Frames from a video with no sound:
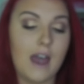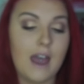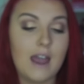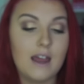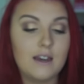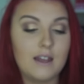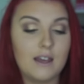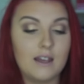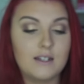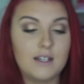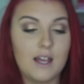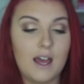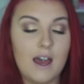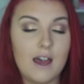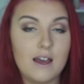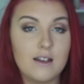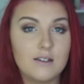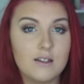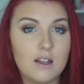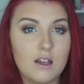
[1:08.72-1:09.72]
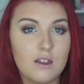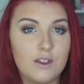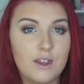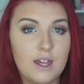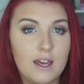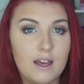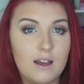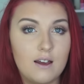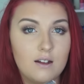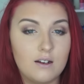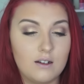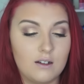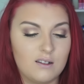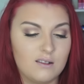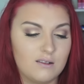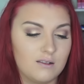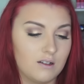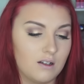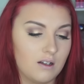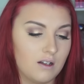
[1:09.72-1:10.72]
And it has the
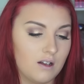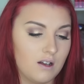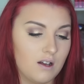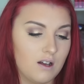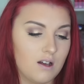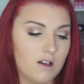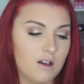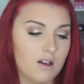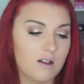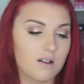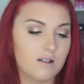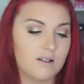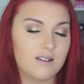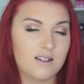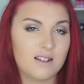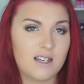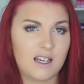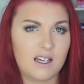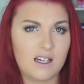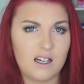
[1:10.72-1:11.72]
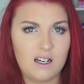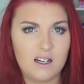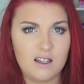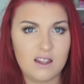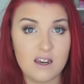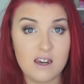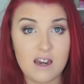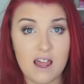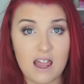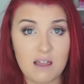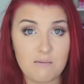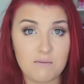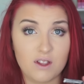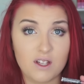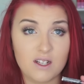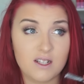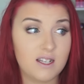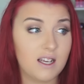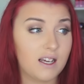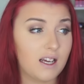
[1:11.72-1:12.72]
sticker, the name on
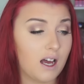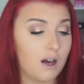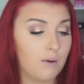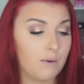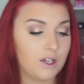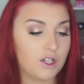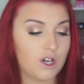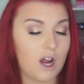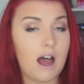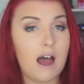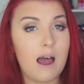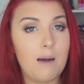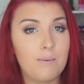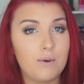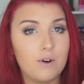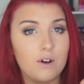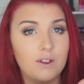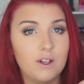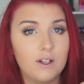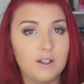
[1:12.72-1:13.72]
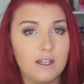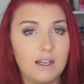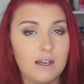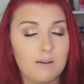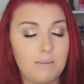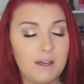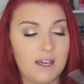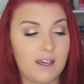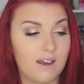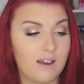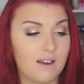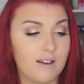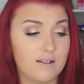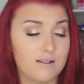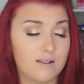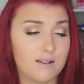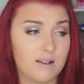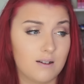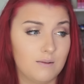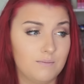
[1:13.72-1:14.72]
the sticker, which I put on the lid
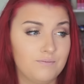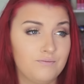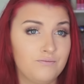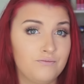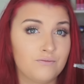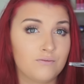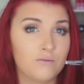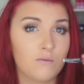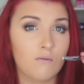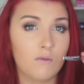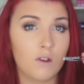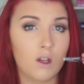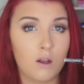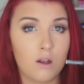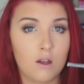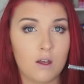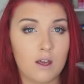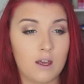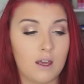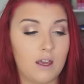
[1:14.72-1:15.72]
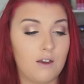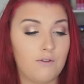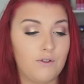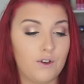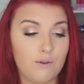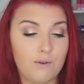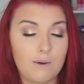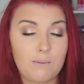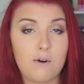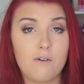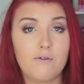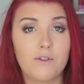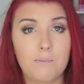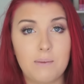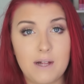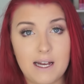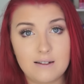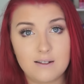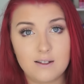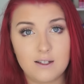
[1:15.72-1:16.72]
because if you rip off the
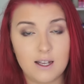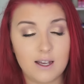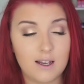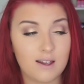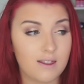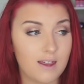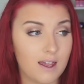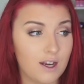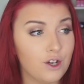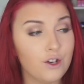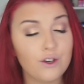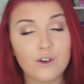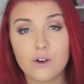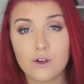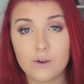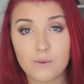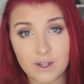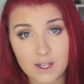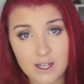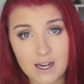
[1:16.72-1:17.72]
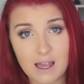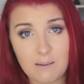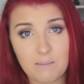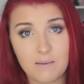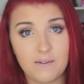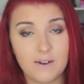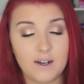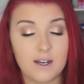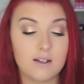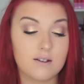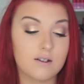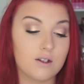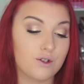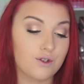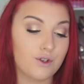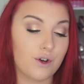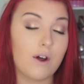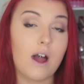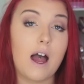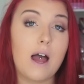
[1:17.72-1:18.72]
plastic, then you don't know what the name of it is.
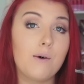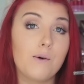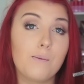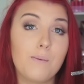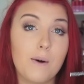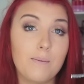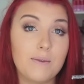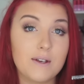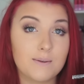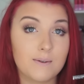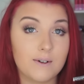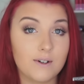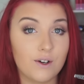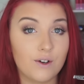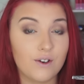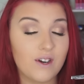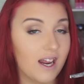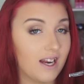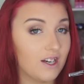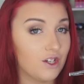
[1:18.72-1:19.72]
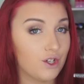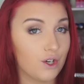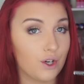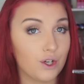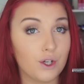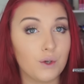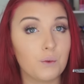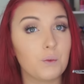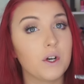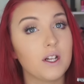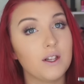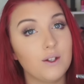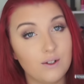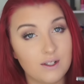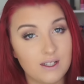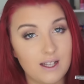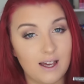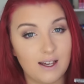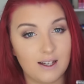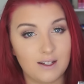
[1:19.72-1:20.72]
So I will pop this one on and show you what it
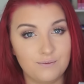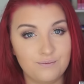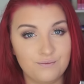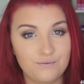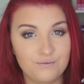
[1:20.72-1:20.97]
looks like.